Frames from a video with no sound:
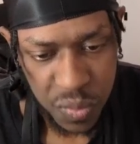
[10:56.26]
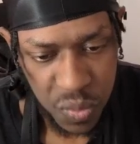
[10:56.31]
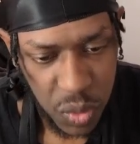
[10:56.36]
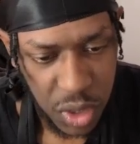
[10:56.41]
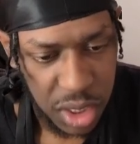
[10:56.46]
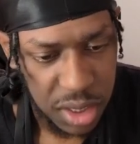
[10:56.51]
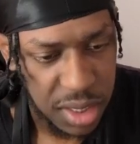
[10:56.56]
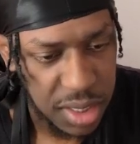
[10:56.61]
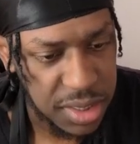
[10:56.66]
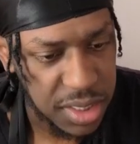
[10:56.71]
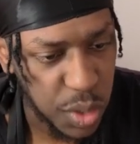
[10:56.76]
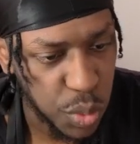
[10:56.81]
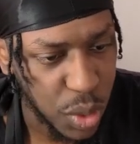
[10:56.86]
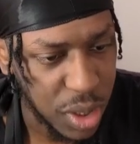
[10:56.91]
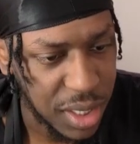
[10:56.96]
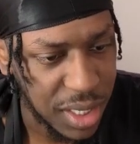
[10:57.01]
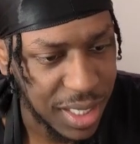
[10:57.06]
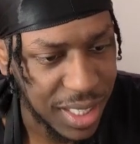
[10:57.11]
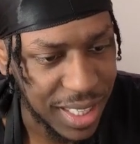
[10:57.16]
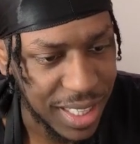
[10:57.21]
Let's see
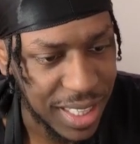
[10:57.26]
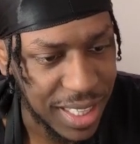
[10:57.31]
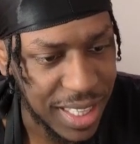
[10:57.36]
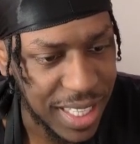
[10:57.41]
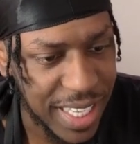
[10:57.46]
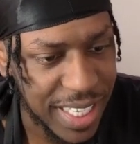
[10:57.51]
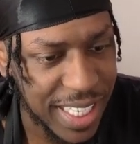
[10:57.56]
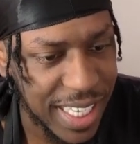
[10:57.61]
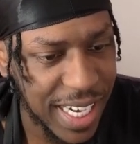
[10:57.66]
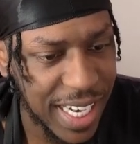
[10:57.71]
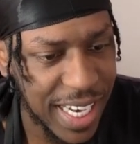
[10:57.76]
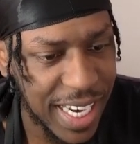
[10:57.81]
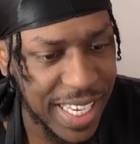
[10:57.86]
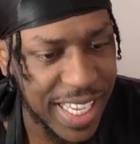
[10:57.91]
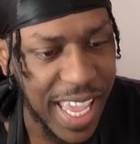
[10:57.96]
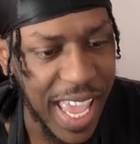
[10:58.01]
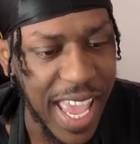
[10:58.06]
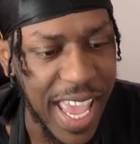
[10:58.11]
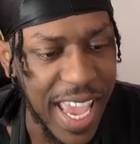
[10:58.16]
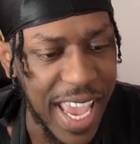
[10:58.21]
what
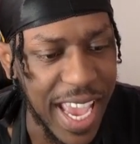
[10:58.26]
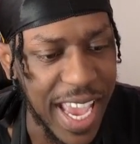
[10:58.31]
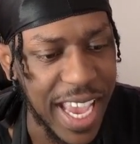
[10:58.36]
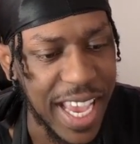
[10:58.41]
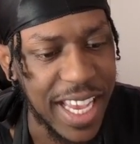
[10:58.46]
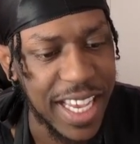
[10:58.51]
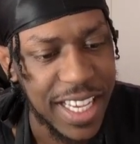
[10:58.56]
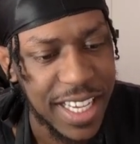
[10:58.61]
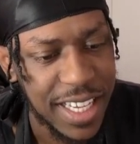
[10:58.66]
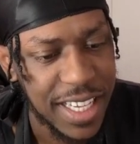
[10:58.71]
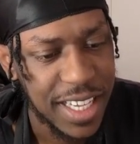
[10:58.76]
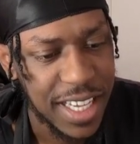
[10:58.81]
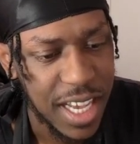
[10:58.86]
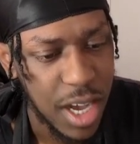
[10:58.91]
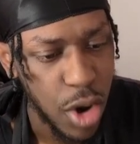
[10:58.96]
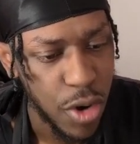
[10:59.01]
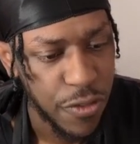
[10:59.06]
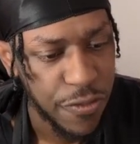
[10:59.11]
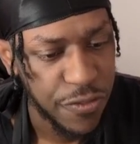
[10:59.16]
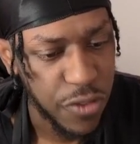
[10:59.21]
Licky.
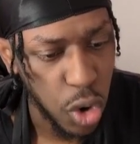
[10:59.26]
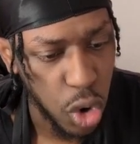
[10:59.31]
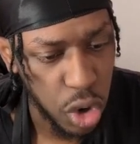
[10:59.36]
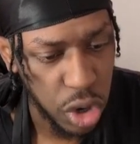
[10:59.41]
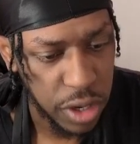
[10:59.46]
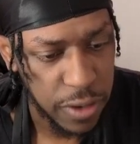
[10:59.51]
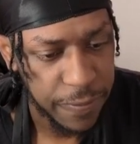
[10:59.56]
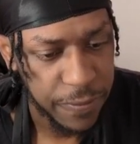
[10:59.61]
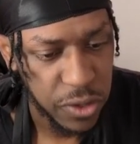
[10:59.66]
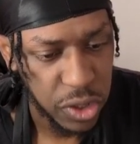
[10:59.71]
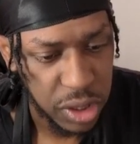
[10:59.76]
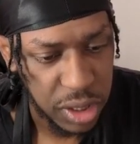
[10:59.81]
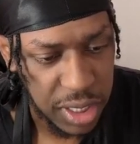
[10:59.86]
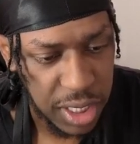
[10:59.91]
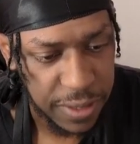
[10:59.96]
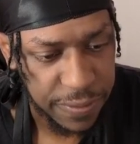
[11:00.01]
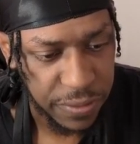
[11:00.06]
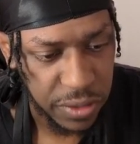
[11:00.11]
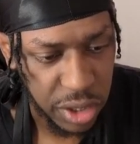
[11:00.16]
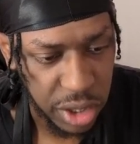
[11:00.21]
Or for
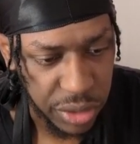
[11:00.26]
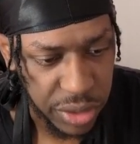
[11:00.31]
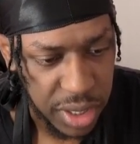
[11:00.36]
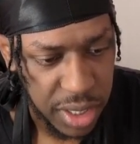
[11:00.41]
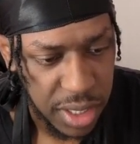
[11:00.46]
Lick Flurry.